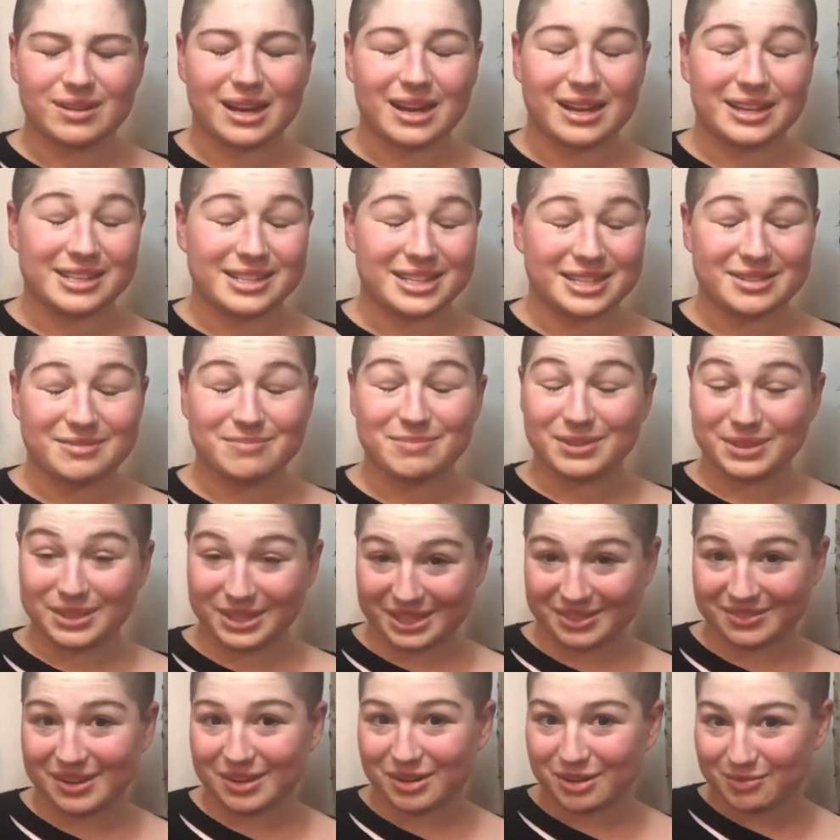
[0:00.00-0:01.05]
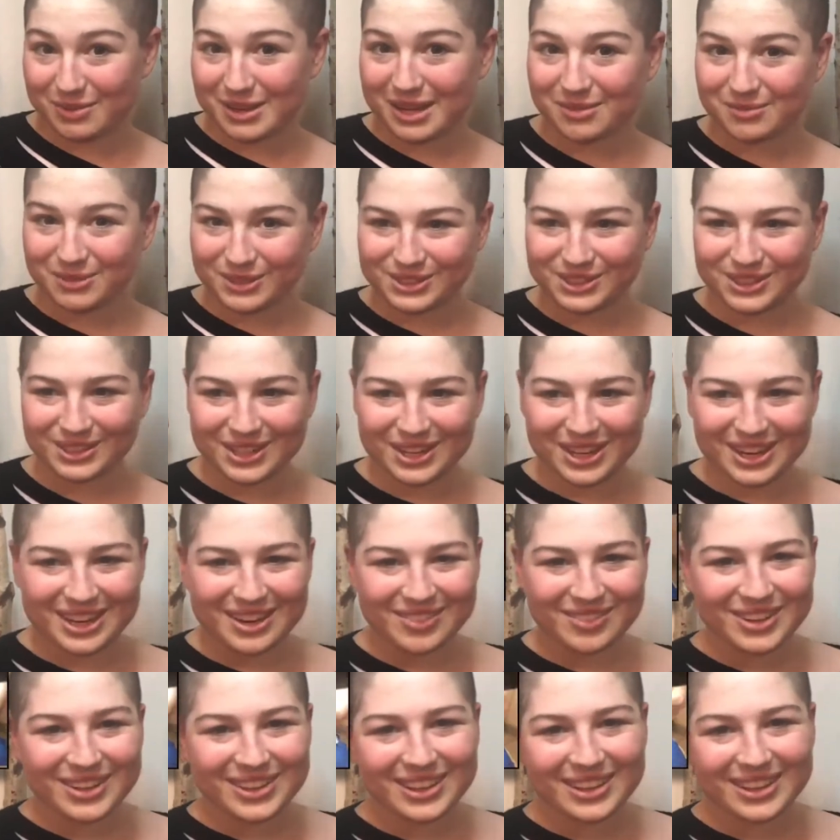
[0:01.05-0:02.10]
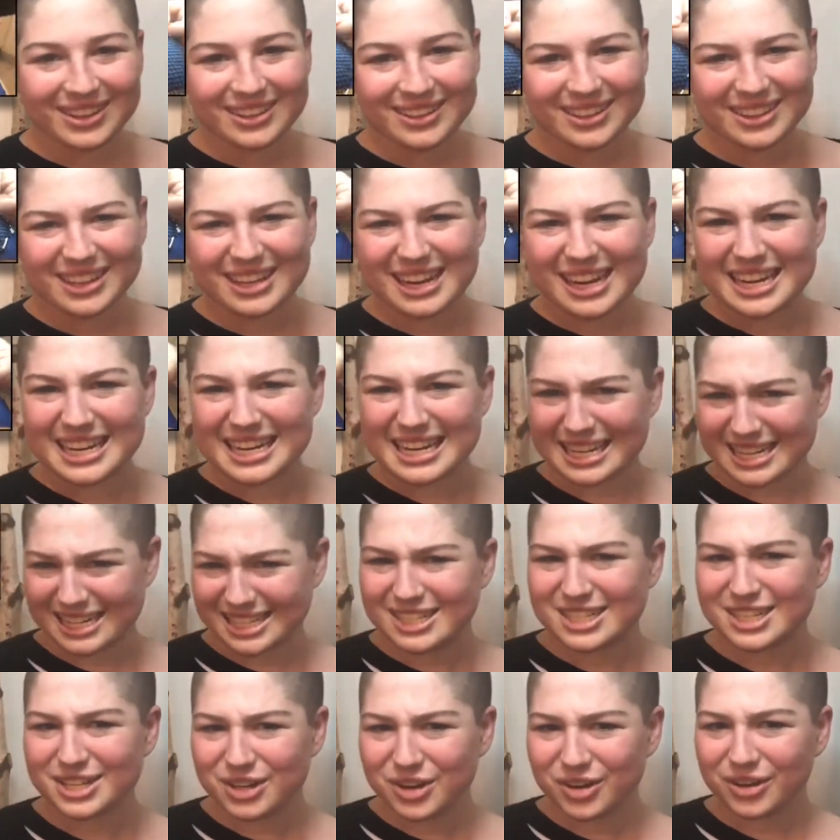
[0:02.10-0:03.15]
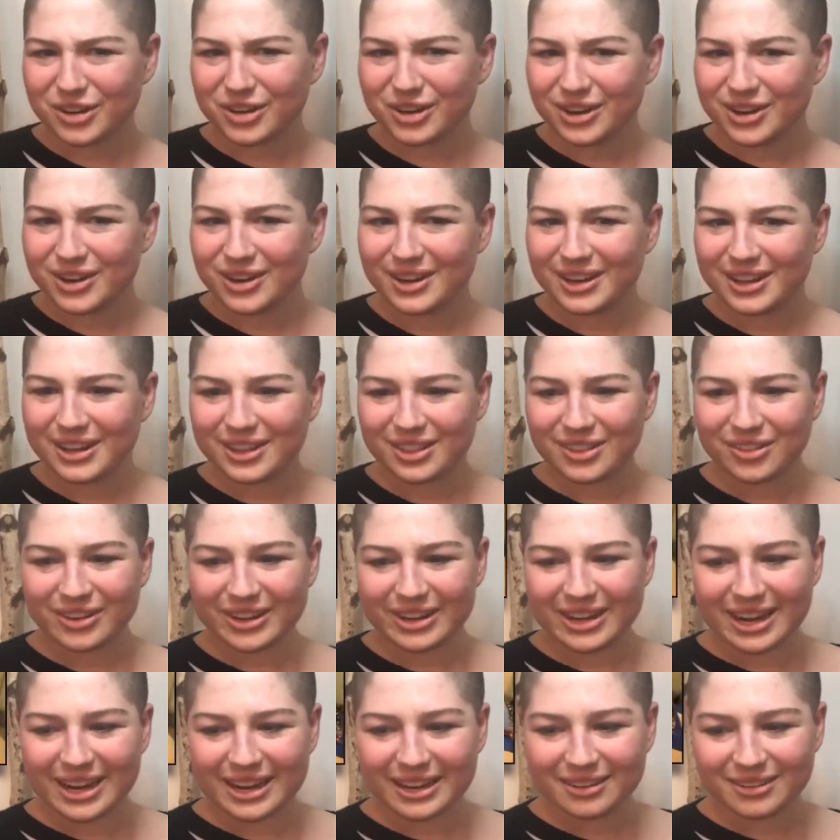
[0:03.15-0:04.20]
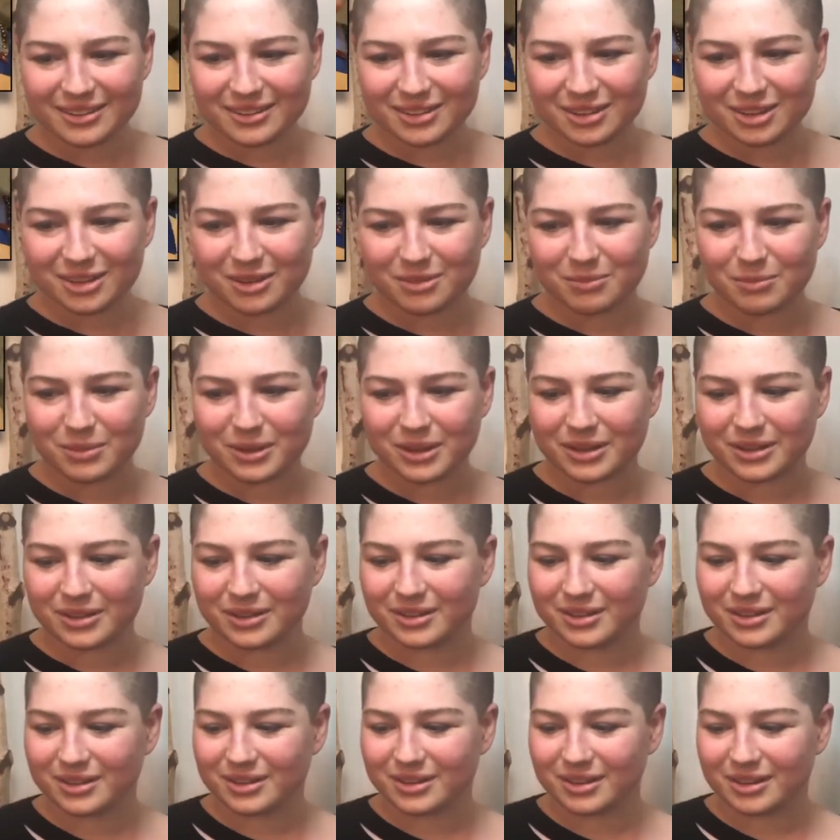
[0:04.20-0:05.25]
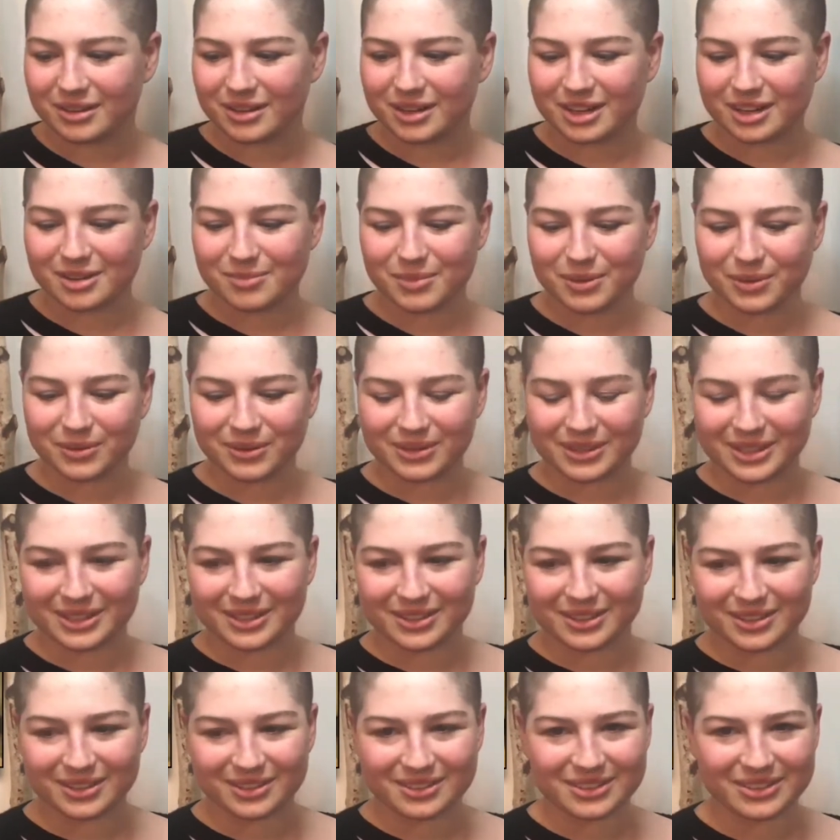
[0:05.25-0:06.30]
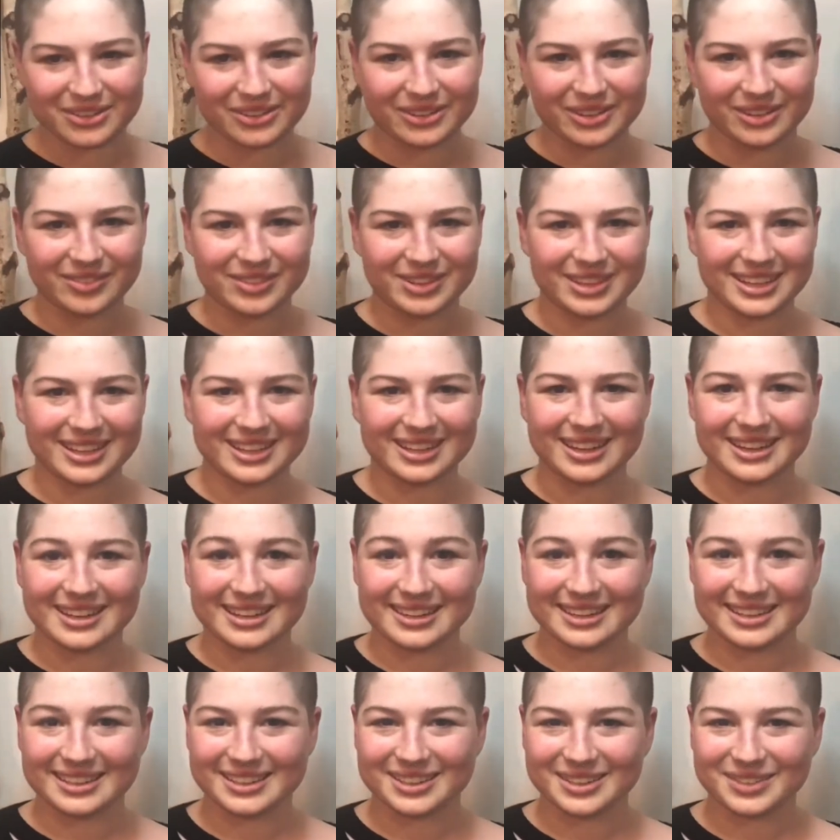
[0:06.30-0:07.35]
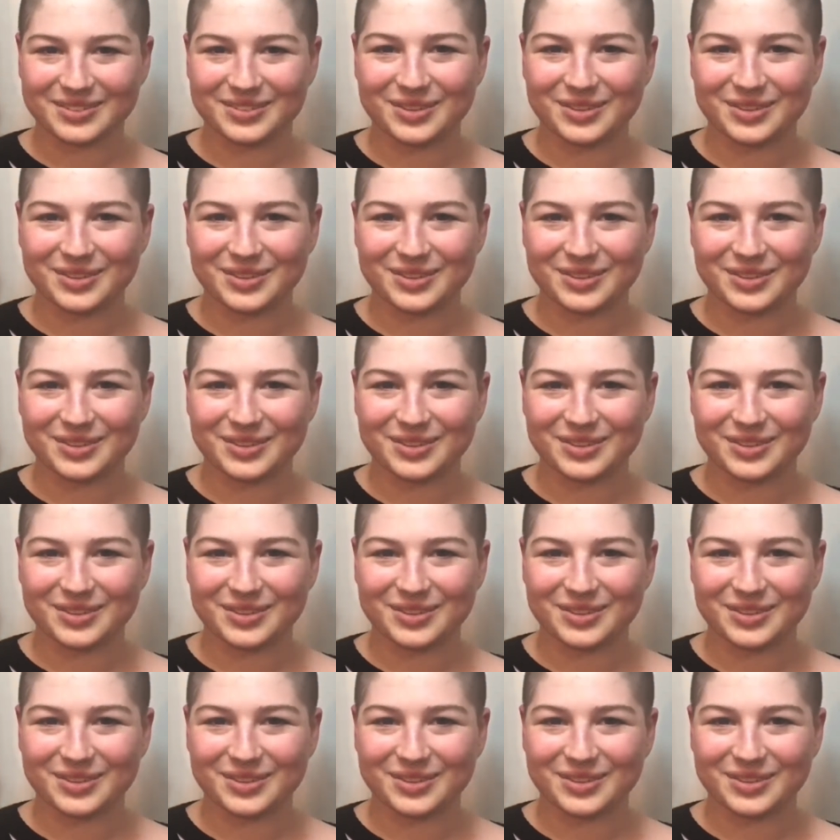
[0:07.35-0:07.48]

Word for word: I didn't believe I would be able to learn everything that I needed to know in three days, but I'm gonna be really honest, I don't even think I needed the